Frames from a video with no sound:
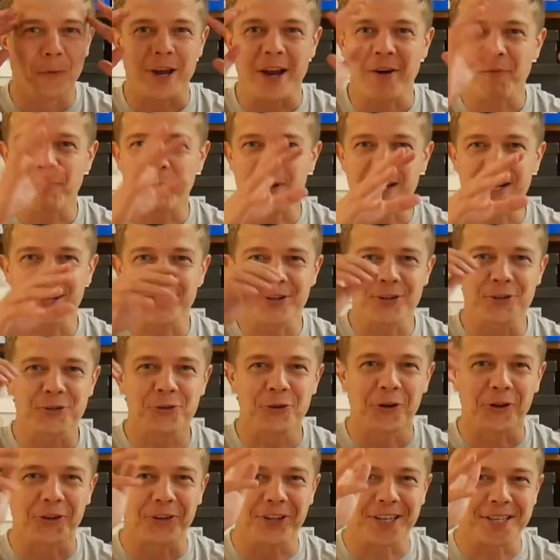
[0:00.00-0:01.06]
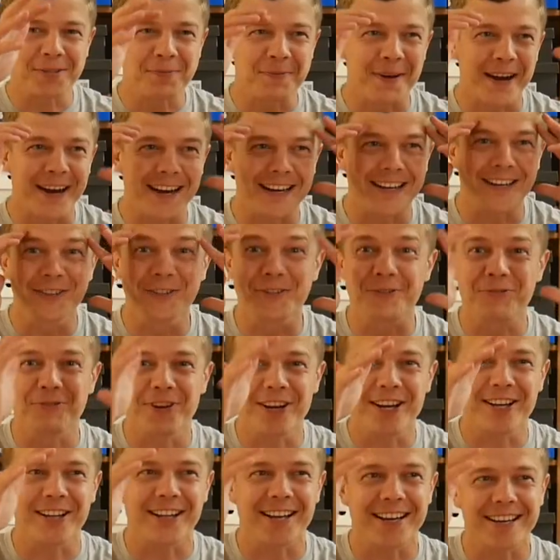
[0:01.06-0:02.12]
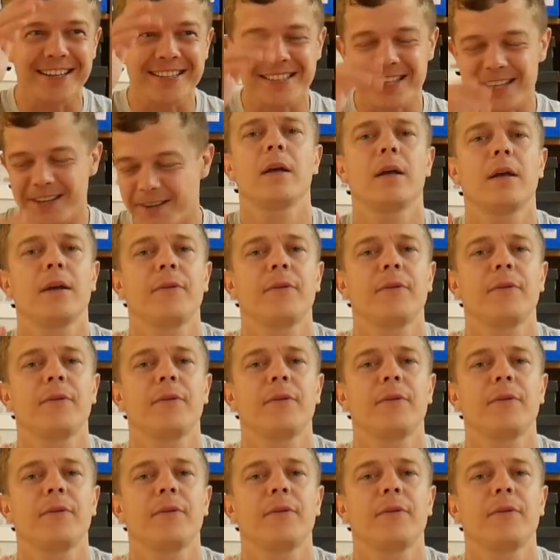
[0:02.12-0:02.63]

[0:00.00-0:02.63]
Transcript: We have been controlling his mind, he doesn't realise it.